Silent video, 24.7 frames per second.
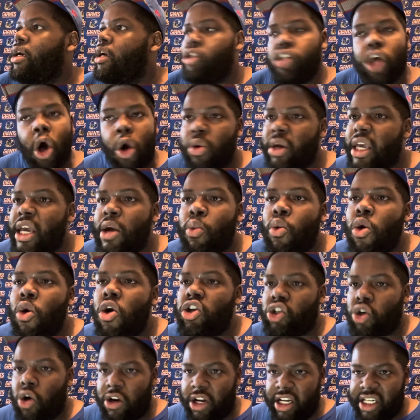Don't get
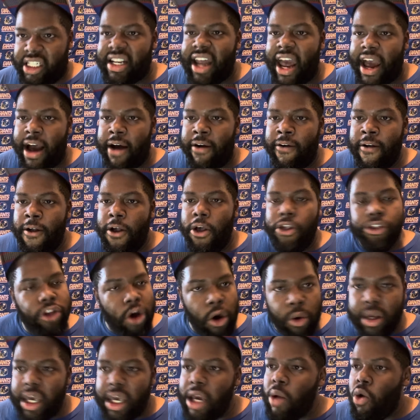worse on us now.
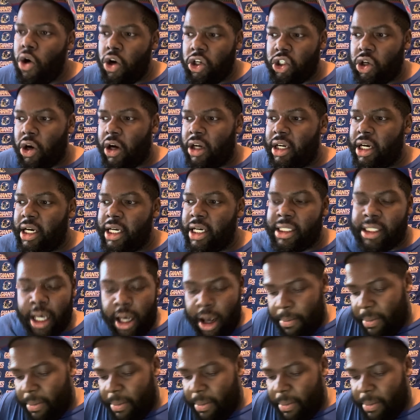Don't get worse on us.